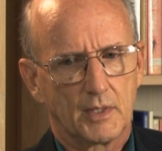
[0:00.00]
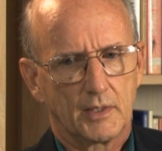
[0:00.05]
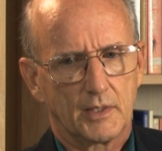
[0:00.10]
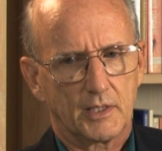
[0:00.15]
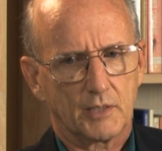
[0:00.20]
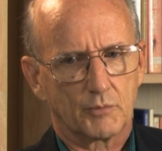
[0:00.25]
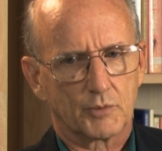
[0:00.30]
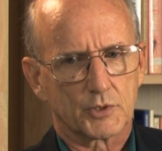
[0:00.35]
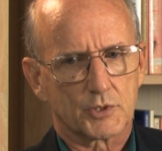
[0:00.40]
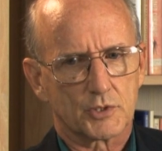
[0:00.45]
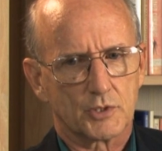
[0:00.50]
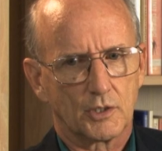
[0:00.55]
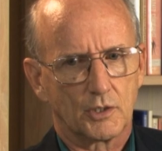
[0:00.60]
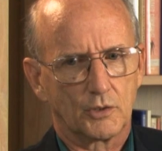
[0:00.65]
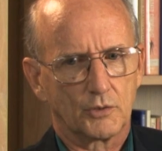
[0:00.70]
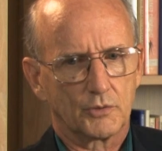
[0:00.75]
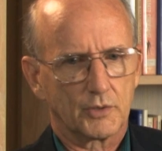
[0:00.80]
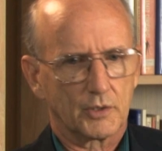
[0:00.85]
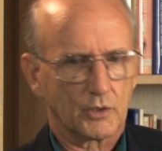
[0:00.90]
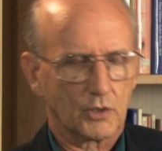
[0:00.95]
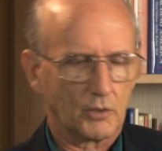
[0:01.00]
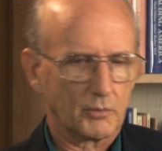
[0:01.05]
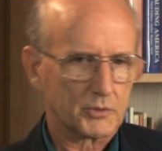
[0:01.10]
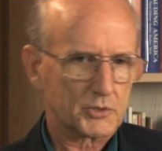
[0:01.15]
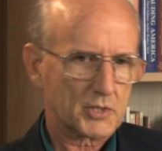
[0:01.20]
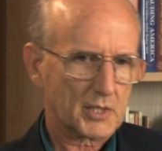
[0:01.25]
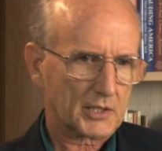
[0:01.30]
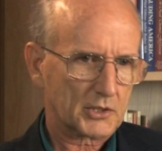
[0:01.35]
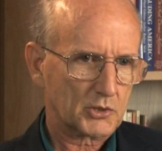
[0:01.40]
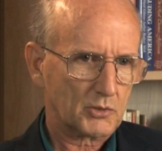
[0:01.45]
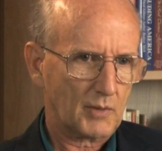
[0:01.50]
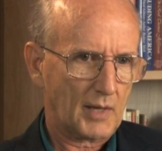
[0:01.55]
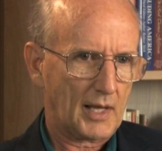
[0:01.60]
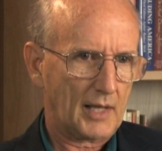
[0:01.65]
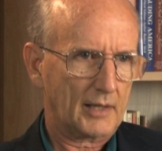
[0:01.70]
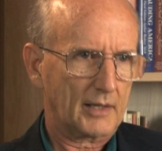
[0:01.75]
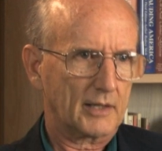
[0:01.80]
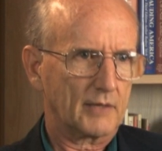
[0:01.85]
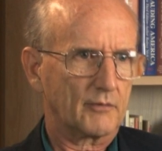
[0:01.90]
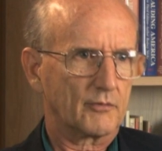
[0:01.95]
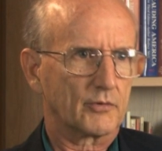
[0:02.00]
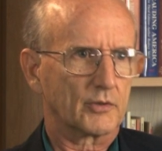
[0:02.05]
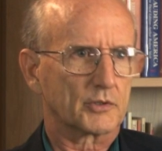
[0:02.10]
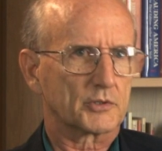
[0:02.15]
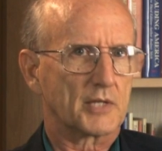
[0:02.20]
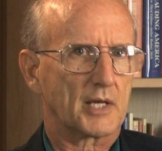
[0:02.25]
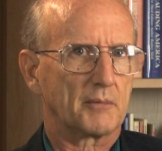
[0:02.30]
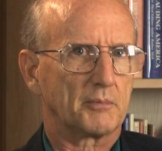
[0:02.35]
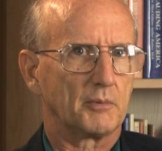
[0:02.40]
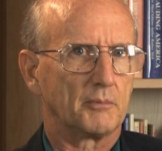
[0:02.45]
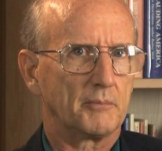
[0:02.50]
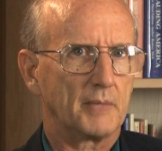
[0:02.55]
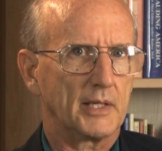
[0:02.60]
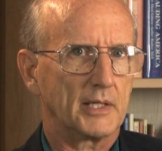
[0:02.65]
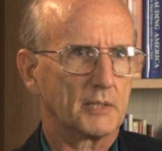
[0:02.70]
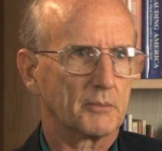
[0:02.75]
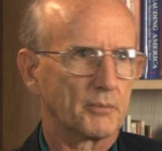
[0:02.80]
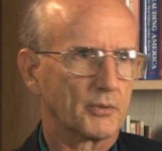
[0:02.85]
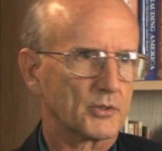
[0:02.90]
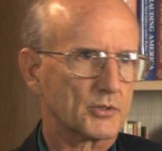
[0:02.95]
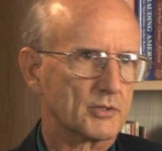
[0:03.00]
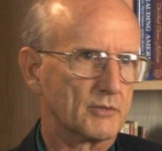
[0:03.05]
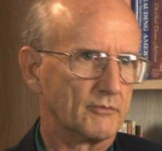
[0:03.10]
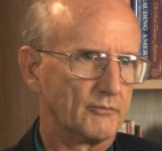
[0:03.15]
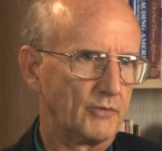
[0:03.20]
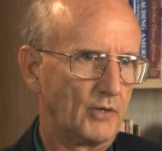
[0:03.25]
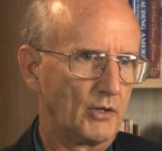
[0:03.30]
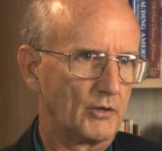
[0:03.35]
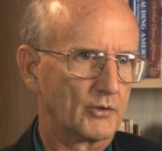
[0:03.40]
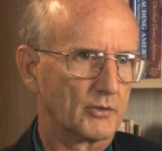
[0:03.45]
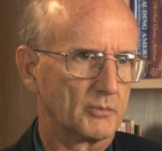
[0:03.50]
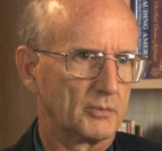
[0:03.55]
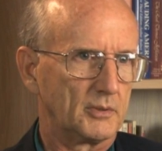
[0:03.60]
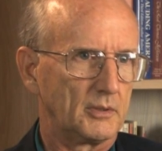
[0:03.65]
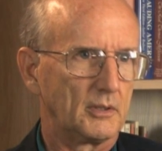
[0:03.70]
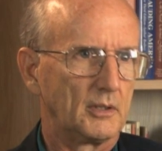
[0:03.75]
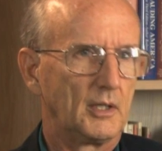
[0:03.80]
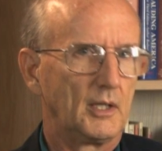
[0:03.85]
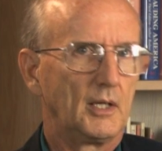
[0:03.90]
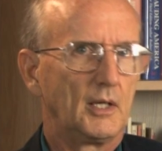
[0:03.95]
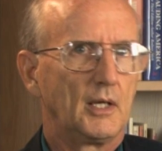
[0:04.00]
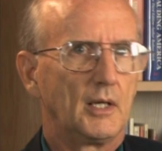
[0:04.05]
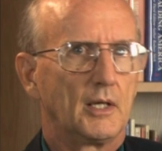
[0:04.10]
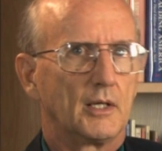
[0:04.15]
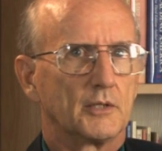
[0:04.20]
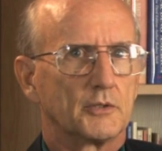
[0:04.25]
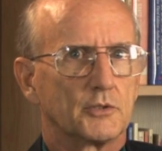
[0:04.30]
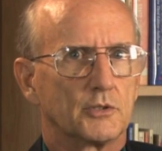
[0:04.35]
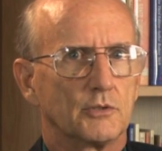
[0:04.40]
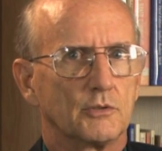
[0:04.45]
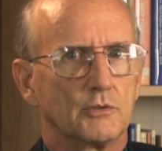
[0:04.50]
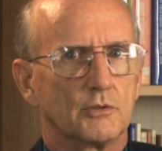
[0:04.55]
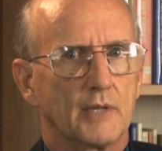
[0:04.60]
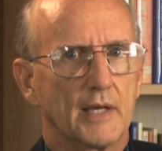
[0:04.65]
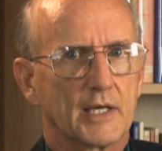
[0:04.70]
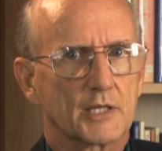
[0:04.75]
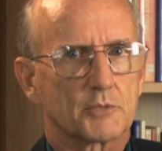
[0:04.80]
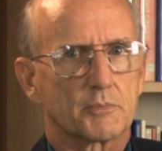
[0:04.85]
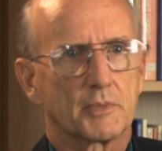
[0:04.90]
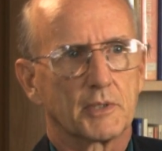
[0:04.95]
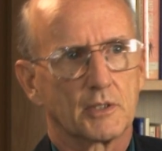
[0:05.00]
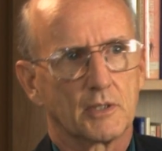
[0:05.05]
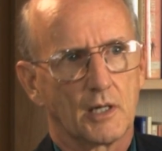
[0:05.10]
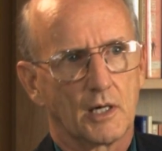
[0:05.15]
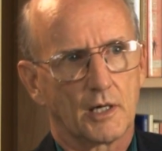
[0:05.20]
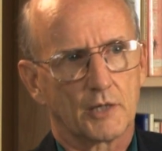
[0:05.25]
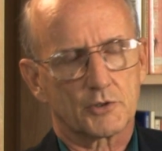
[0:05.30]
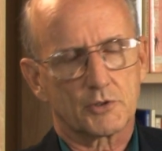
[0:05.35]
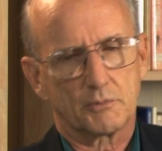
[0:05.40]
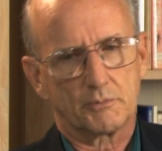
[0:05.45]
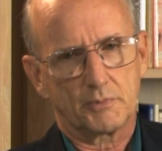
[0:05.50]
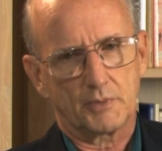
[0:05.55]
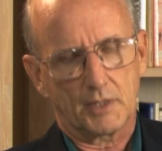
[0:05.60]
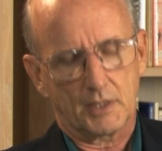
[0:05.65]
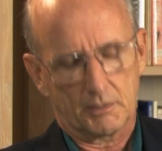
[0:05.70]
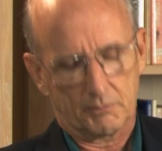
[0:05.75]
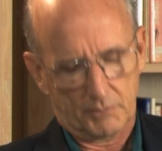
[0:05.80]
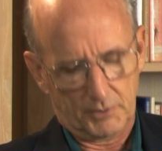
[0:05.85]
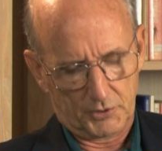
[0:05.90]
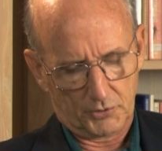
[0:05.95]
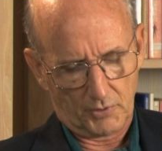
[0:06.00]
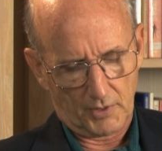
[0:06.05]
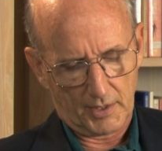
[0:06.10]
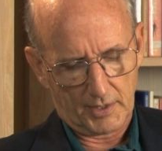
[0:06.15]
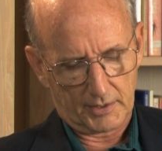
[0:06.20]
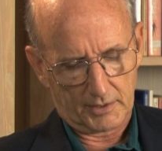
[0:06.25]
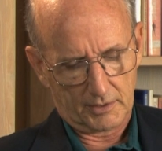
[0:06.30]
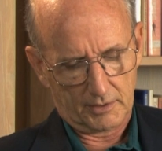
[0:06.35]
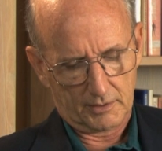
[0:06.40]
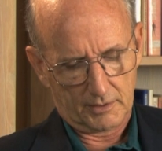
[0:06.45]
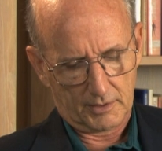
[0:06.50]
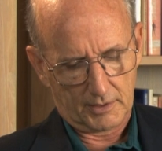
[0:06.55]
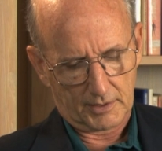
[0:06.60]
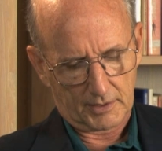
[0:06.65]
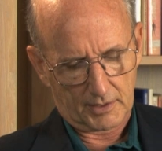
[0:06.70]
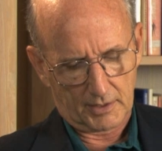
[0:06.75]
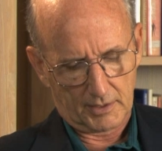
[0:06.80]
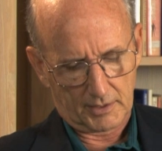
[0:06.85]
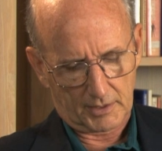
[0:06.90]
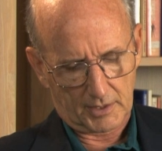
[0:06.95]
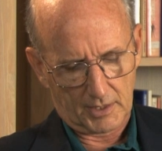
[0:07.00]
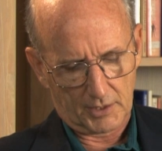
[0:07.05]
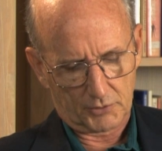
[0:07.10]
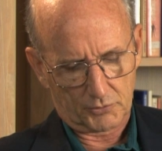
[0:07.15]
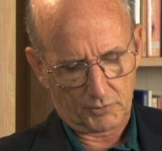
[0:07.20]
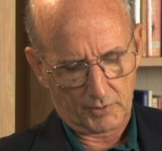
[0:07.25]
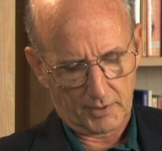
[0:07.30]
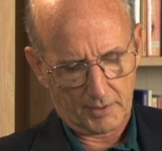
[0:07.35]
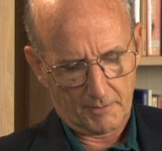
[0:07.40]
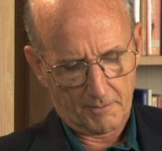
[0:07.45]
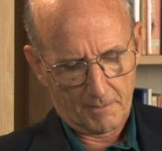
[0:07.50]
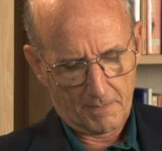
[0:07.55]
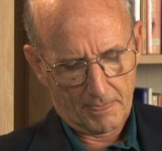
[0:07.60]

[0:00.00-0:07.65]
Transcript: it was known that homosexuality, for example, made a person vulnerable to espionage and betraying a country.